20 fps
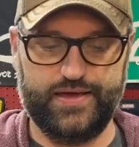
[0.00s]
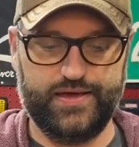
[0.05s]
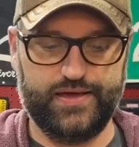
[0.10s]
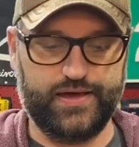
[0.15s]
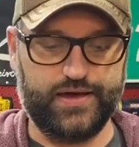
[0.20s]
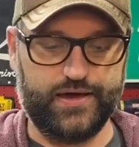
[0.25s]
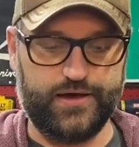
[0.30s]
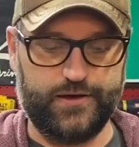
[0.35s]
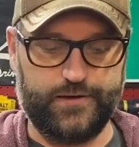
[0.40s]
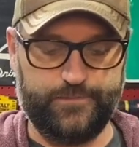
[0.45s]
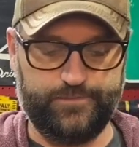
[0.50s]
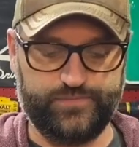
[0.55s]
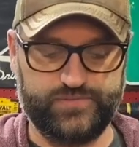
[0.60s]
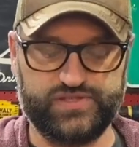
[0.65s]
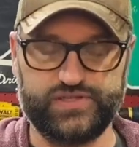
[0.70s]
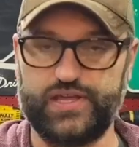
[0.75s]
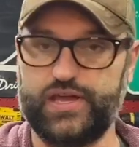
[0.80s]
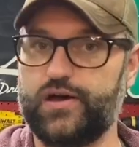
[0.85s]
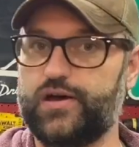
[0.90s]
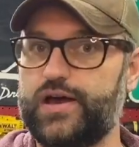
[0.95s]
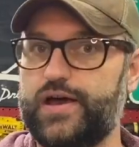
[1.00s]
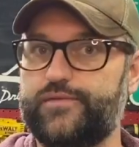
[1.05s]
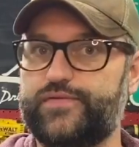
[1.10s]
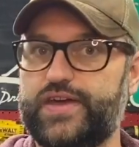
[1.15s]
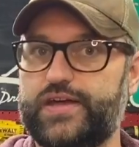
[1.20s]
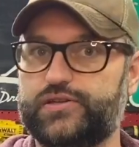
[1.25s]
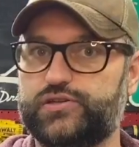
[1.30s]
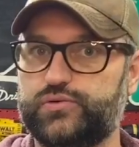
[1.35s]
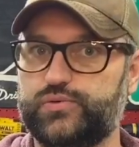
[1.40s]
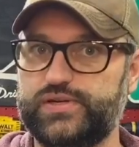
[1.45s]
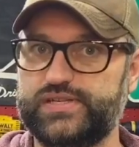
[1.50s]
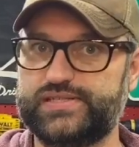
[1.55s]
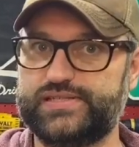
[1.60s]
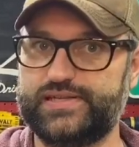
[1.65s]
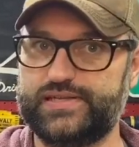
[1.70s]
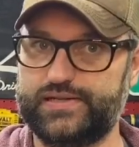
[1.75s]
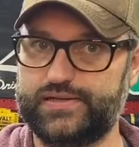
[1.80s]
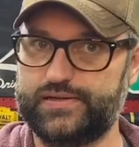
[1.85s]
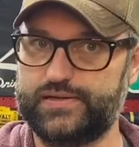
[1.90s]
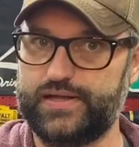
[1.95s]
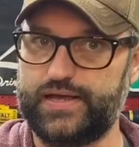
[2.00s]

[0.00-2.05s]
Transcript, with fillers: Um, so they all have that twist and,